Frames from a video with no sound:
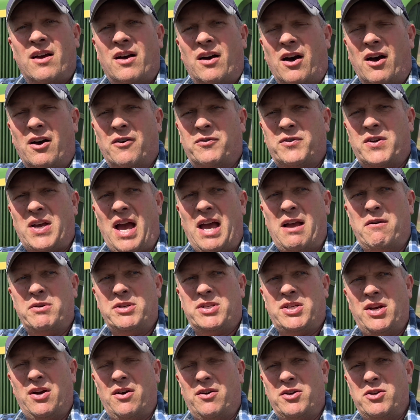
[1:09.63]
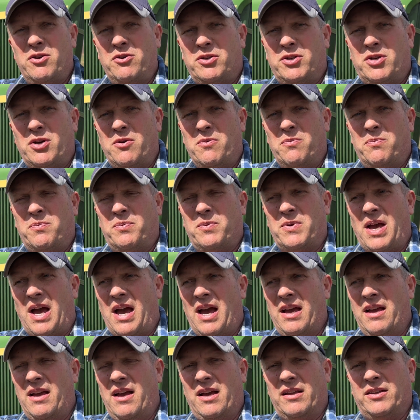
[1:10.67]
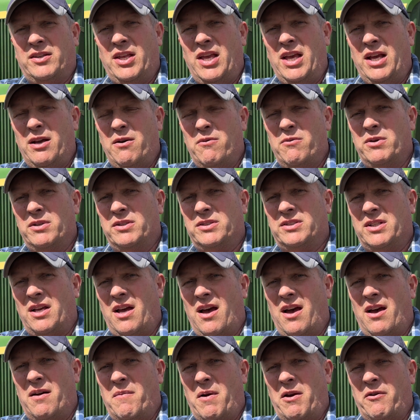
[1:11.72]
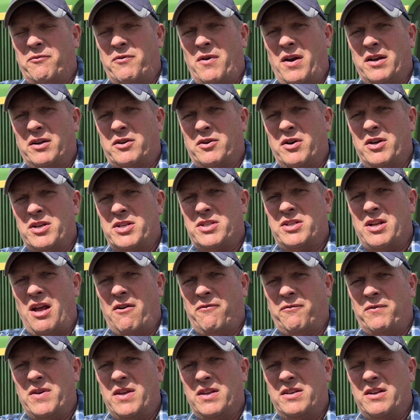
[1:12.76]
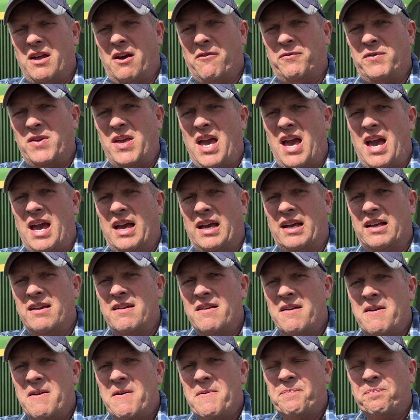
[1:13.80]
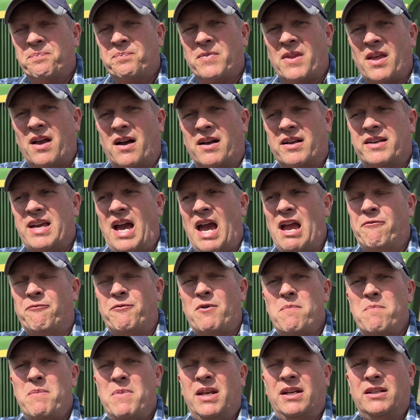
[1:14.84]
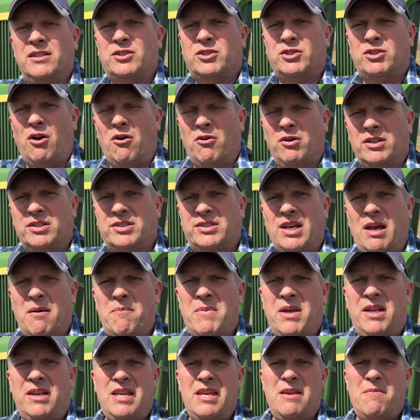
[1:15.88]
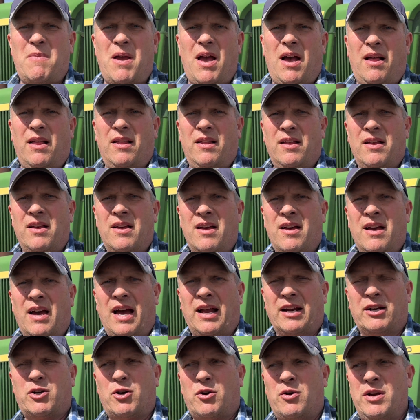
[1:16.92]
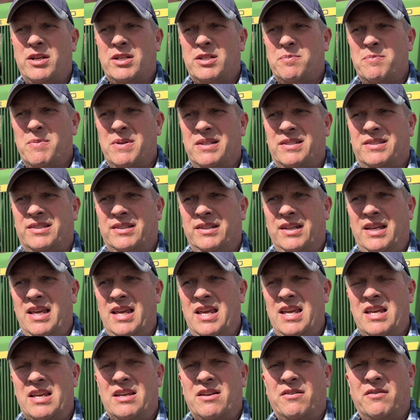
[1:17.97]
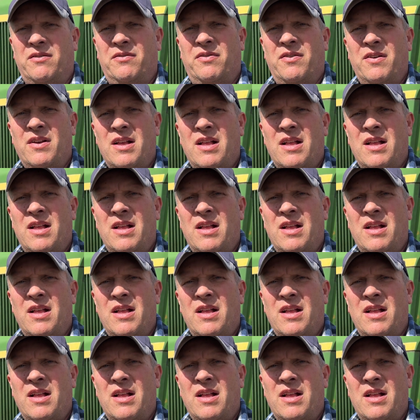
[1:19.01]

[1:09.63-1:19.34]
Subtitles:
A guy was here, a YouTube guy. I think it was my friend Chris Duffy at Duffy Ag. A guy from Minnesota sent me an email on Christmas Eve